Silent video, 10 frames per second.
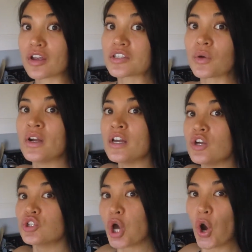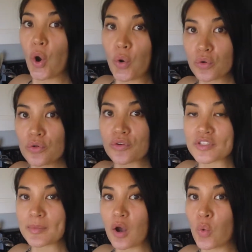So total, there's
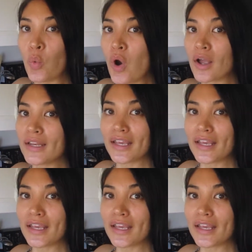about 1